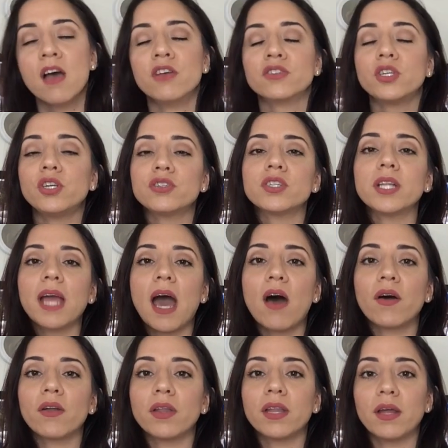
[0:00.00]
So usually
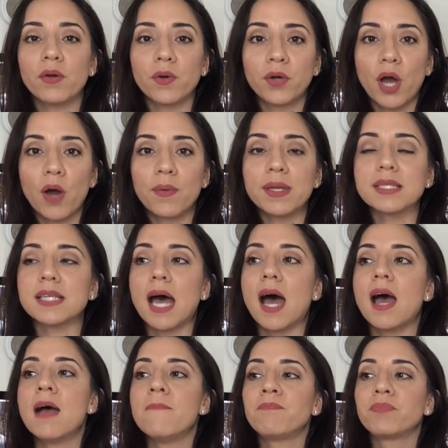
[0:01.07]
how it'll go is
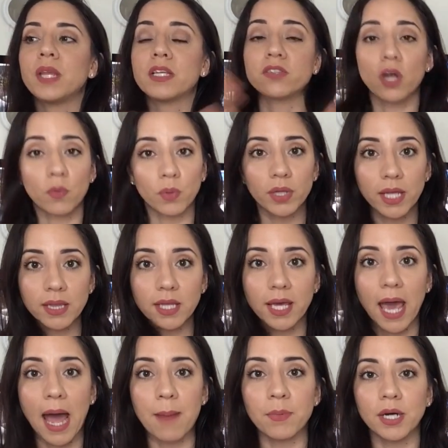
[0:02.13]
that they start rolling the
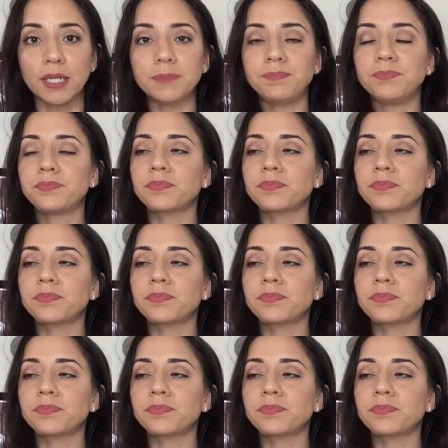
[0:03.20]
camera,